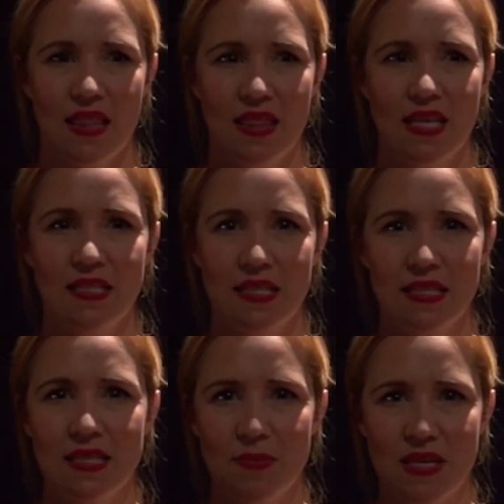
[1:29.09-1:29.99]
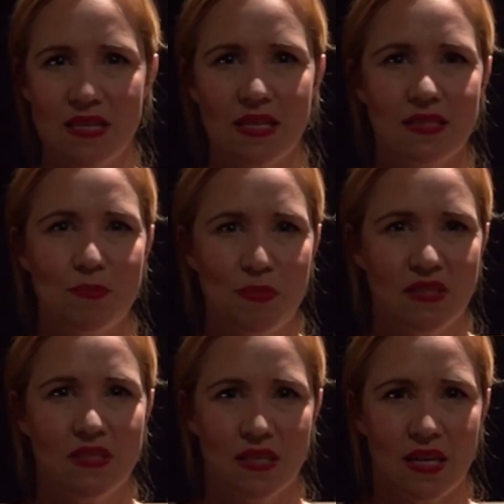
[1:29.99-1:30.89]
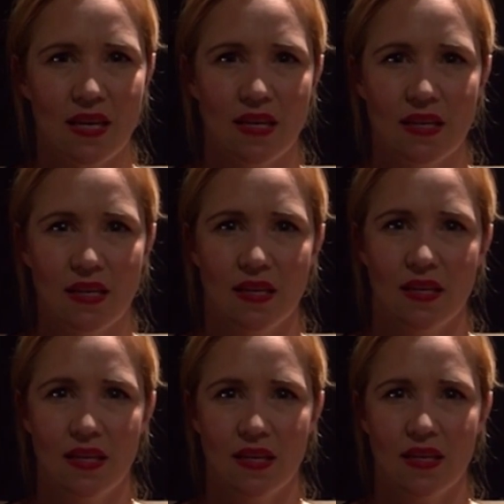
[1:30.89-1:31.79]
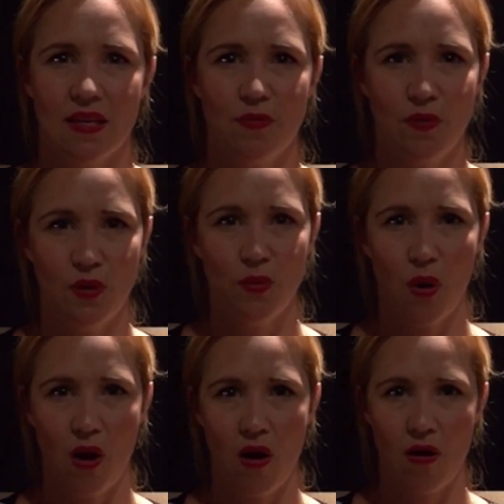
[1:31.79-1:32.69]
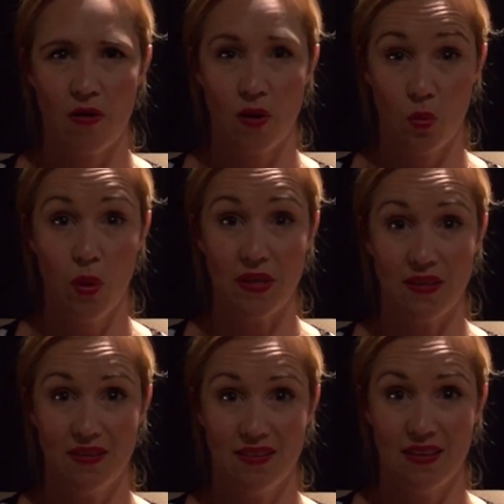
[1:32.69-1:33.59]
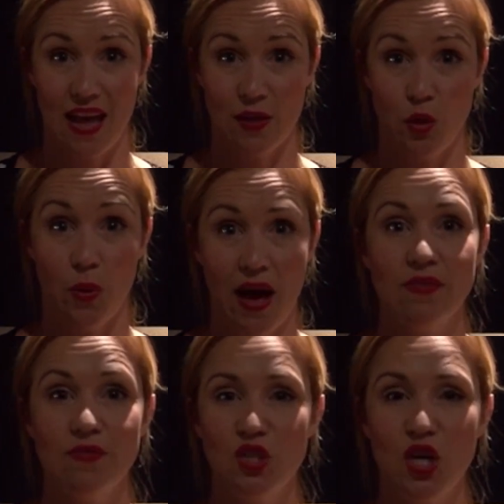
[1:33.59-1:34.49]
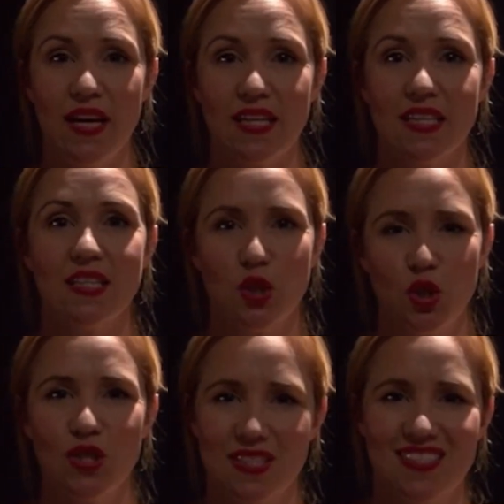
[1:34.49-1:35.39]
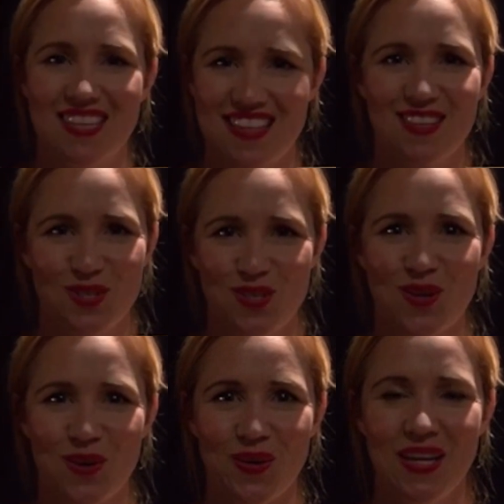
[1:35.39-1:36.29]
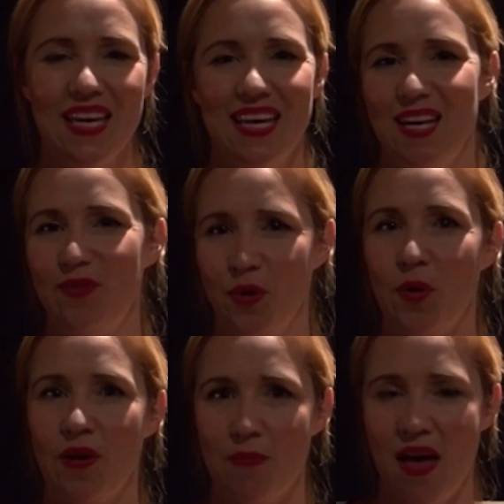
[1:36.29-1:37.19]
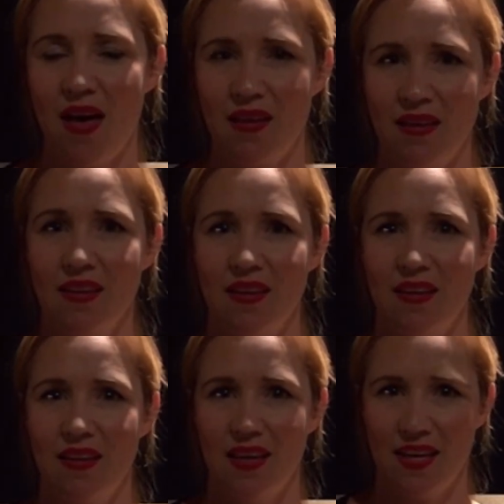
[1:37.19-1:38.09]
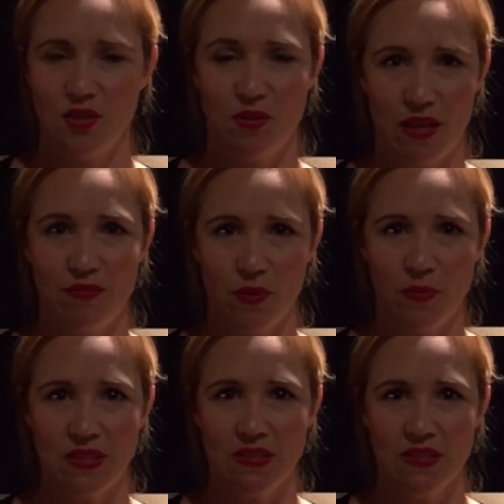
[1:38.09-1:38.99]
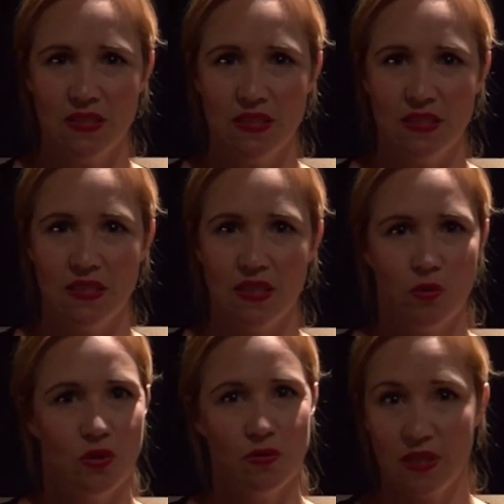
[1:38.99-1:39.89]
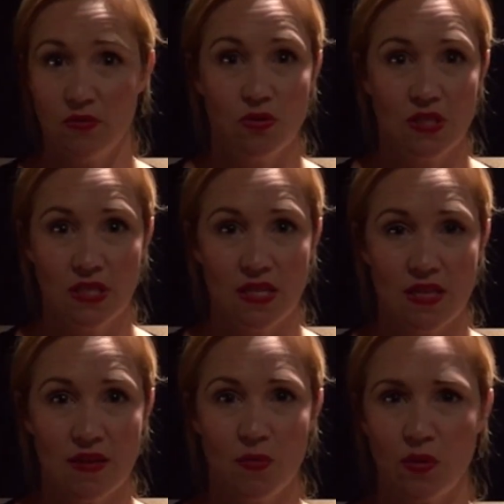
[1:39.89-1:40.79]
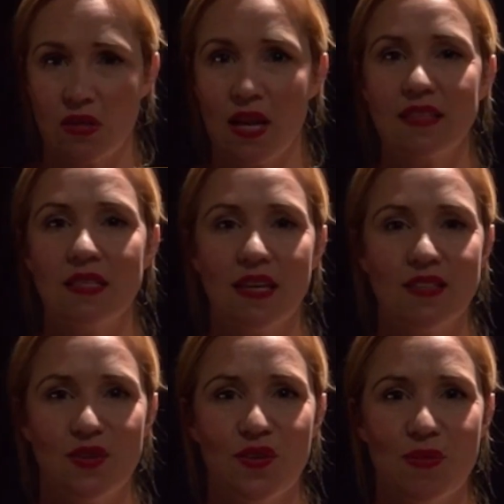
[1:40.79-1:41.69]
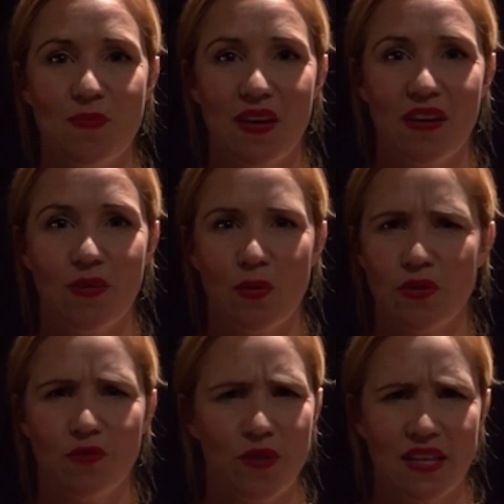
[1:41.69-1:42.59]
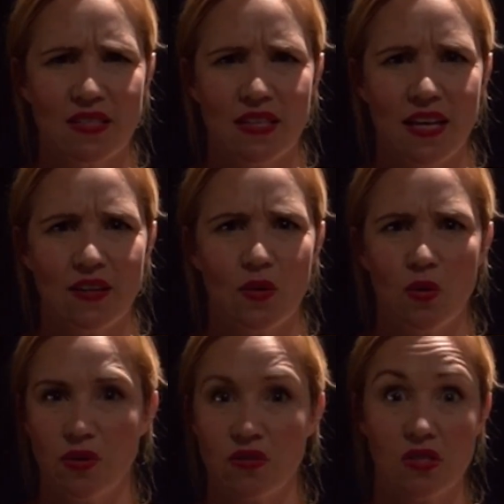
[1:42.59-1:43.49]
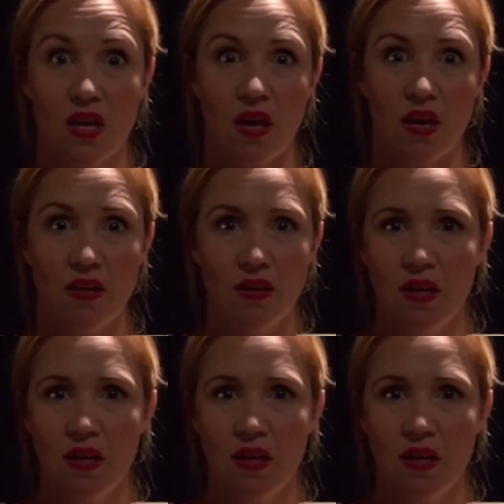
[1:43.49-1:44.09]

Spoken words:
This is something that is a must-see. If you are a woman and you have a vagina, you should see the show. If you are a man and you love women, or you're interested in them, or you'd like to get to know them better, or you're fascinated, or you're scared,